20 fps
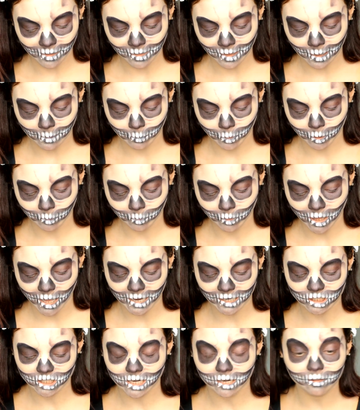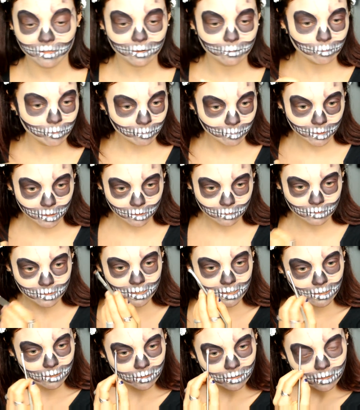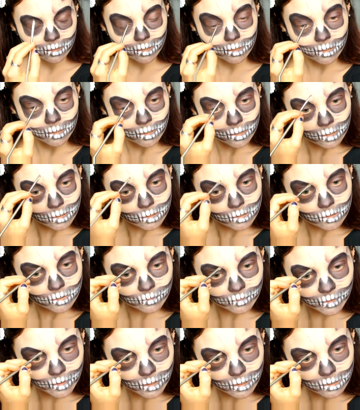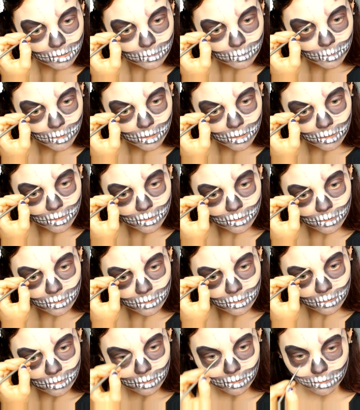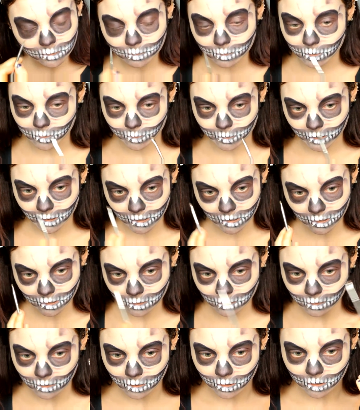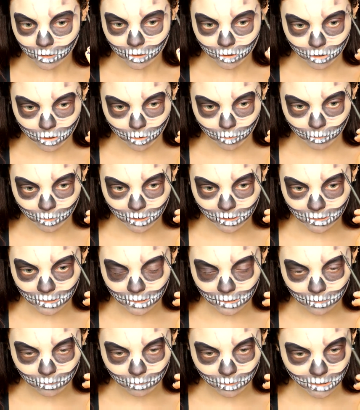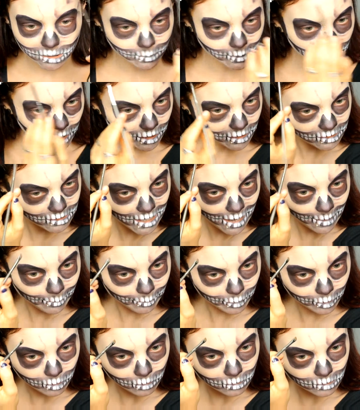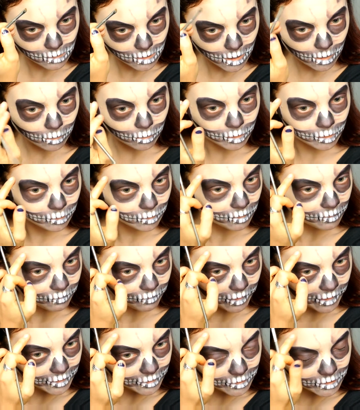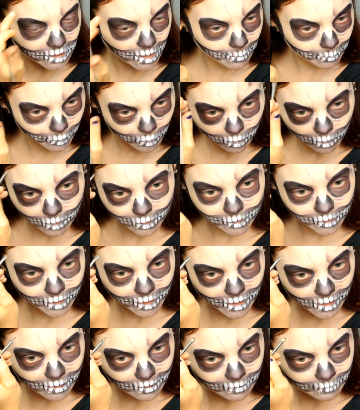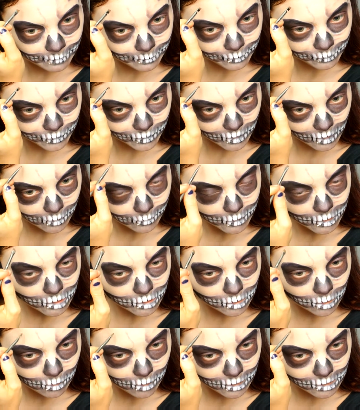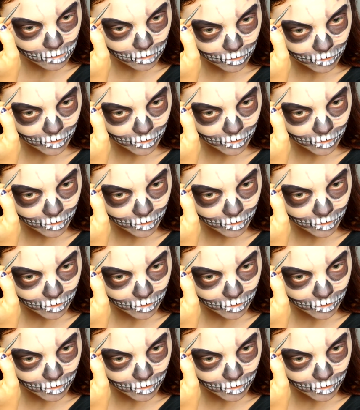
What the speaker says: and that purple eyeshadow that we've been using. So for this one's pretty good. So this is going to be our temple, so you can find your temple on your head. And we're just going to